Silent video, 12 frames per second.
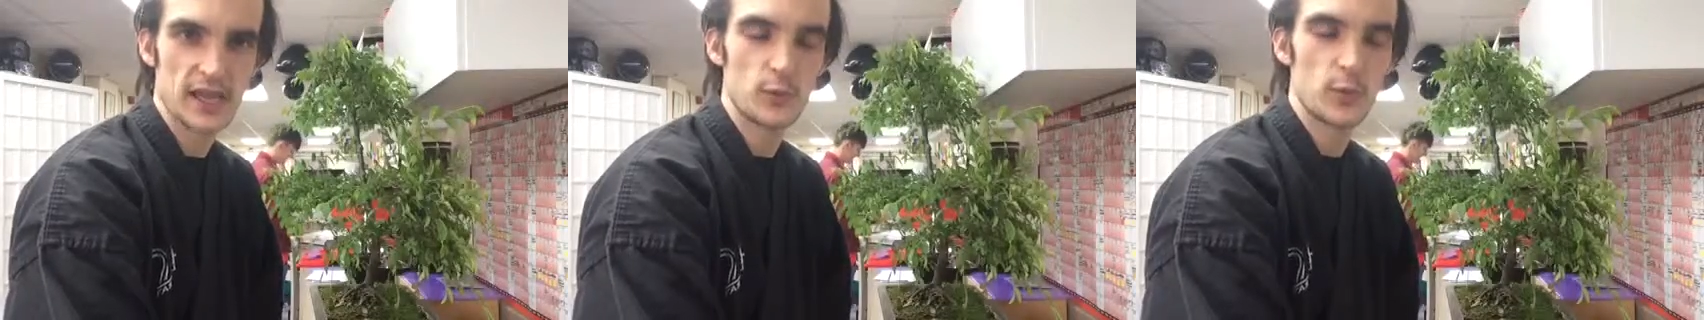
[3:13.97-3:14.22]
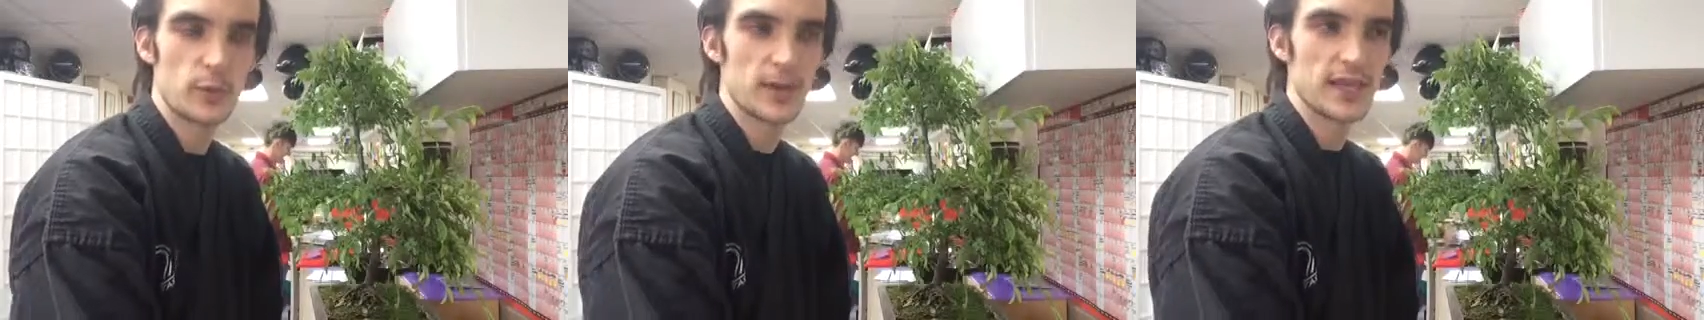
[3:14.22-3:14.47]
it
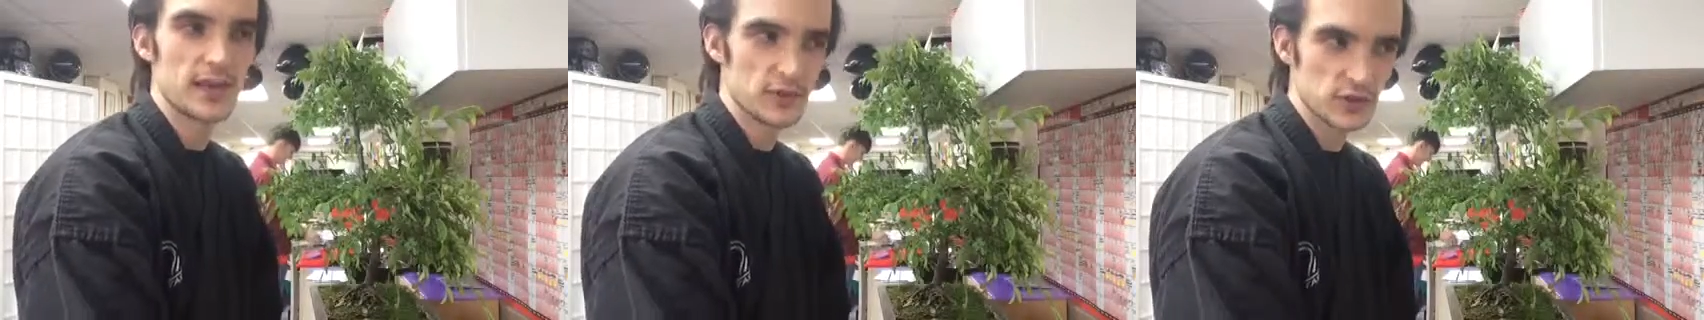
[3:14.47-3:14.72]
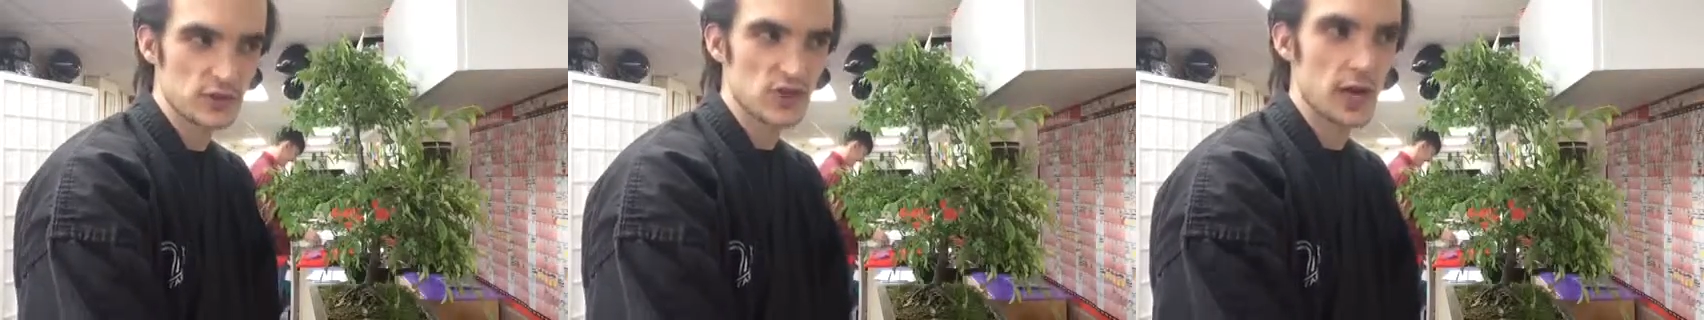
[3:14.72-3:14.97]
will be
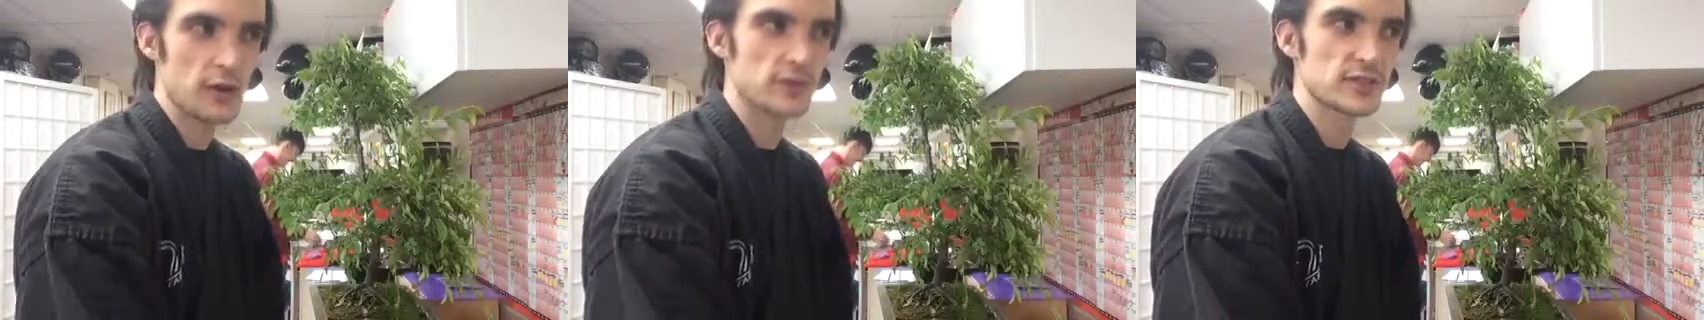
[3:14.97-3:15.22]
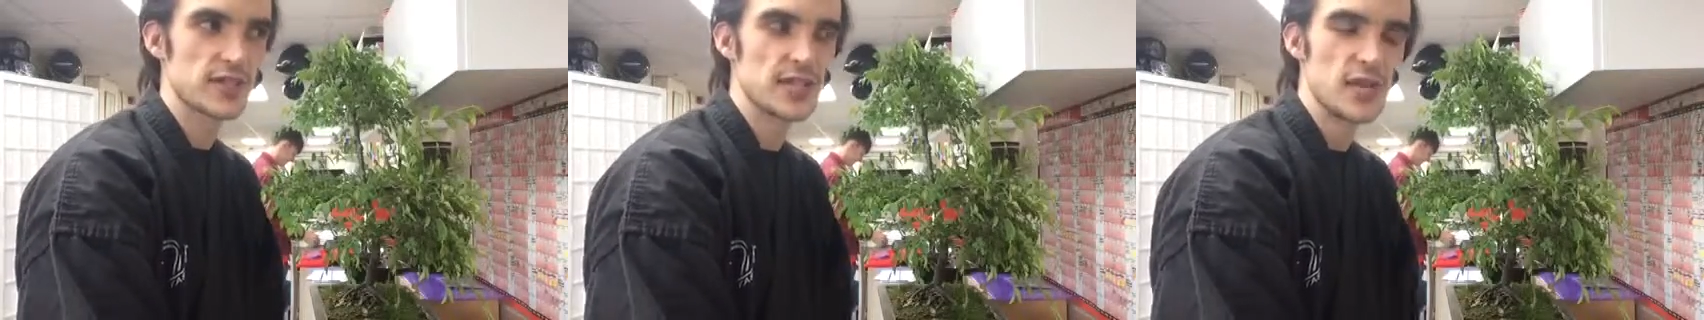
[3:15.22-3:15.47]
given to
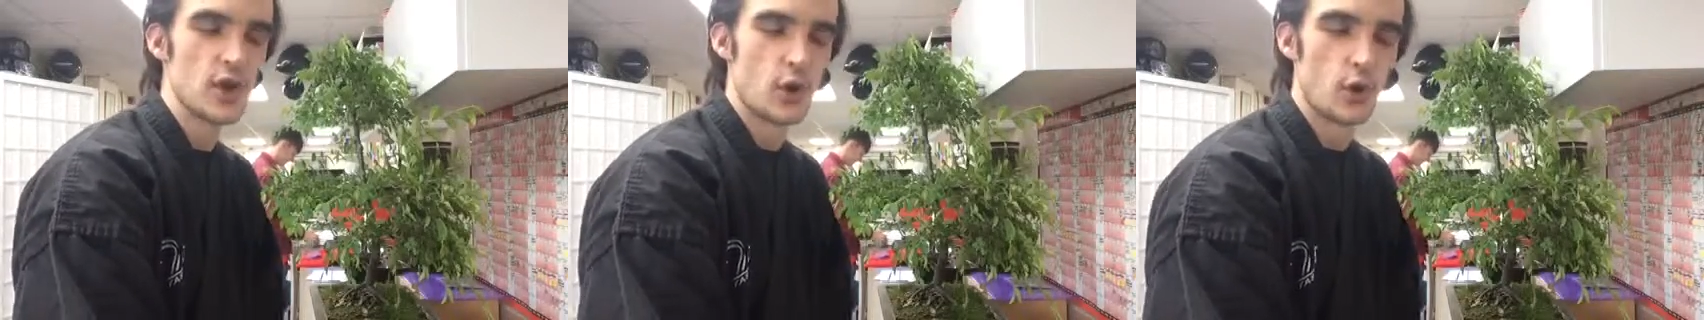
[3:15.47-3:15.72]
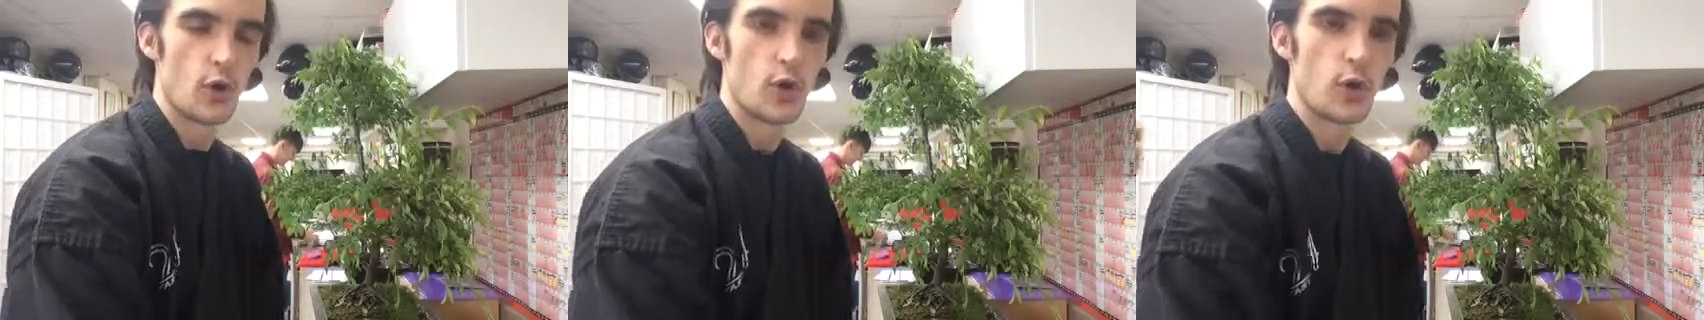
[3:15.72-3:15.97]
charity
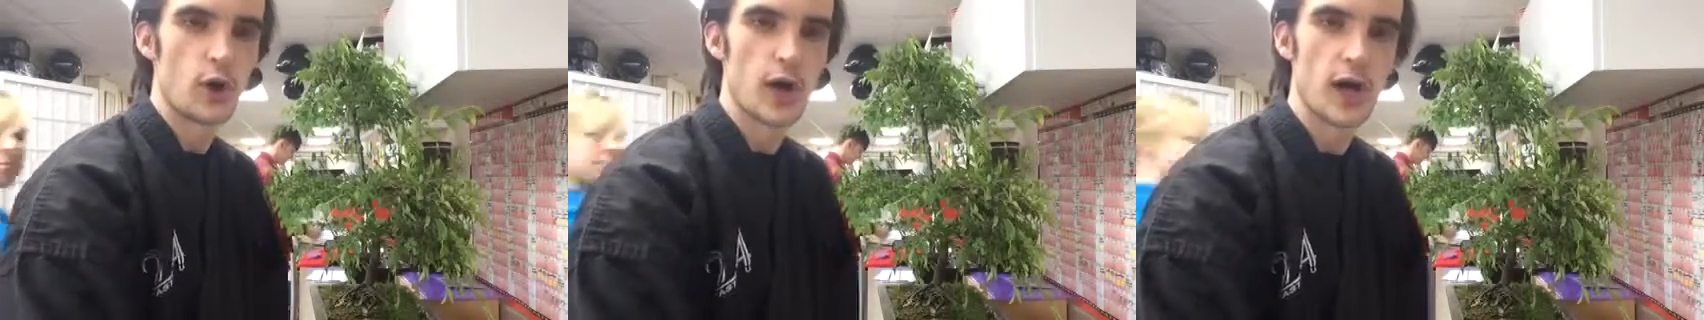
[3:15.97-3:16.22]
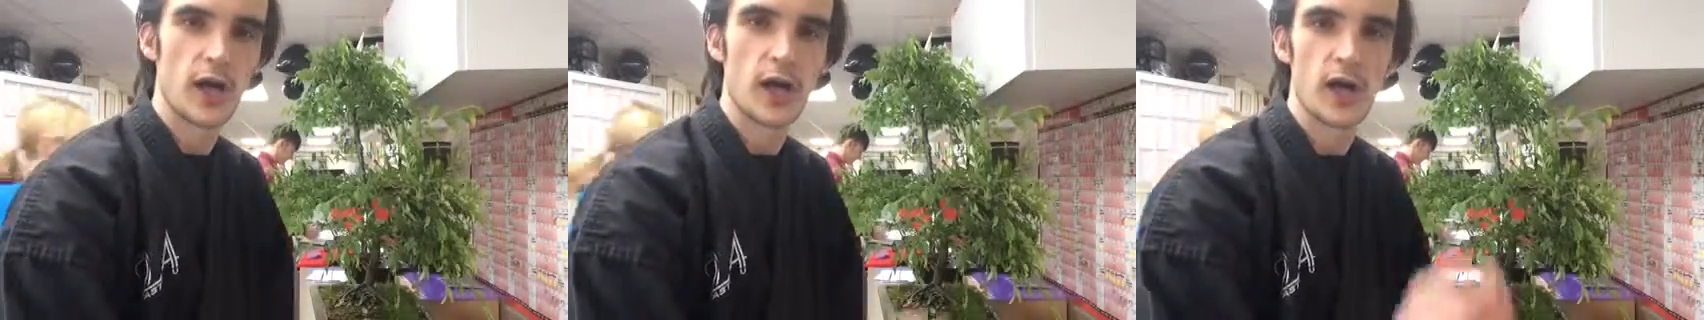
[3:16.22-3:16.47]
or